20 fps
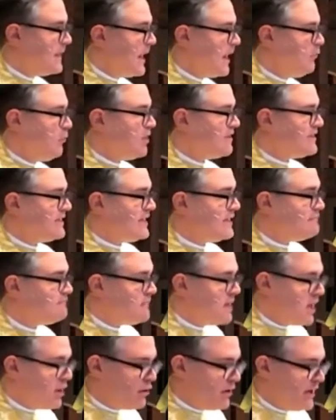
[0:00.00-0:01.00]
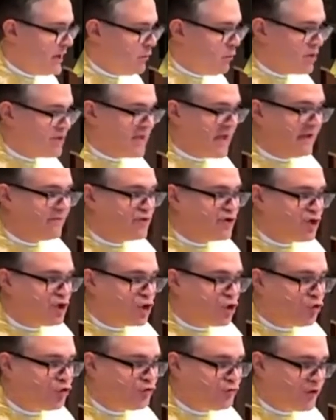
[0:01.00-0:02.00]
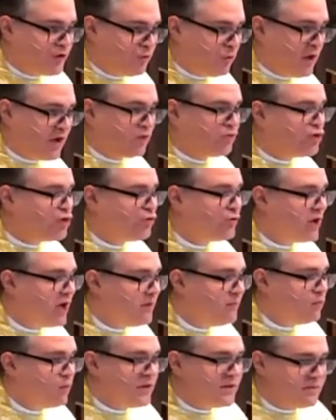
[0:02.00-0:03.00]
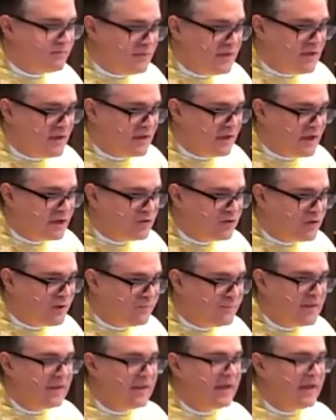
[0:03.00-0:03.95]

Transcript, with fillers: I want to get married. I want to have children. Why don't you come with me, Electra?"